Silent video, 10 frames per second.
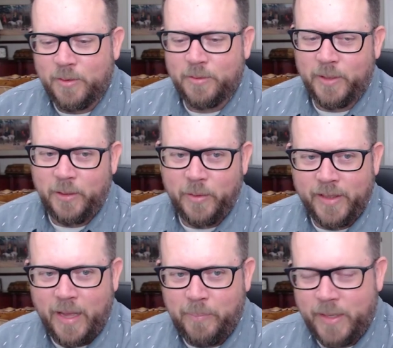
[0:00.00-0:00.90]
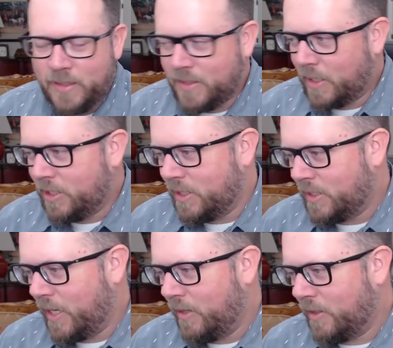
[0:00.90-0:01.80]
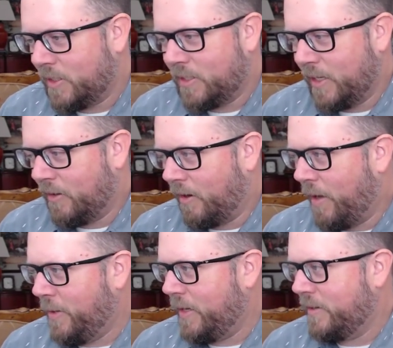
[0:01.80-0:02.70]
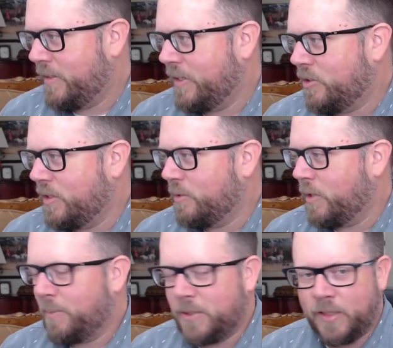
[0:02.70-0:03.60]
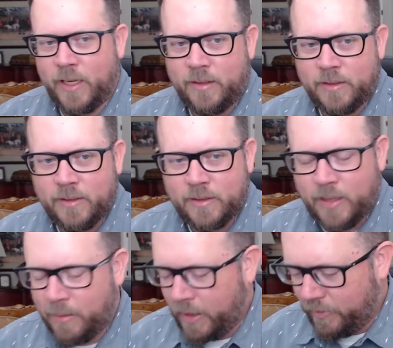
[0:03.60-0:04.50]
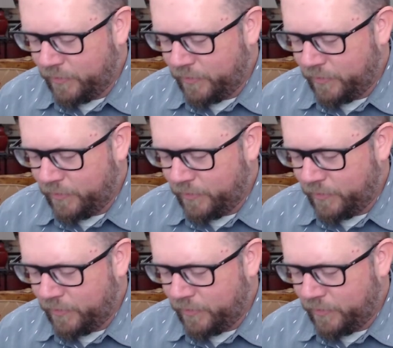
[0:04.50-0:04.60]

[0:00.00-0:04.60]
When you win that Pensachi Sailor, Sailor, how many entries are we up to now? It's got to be like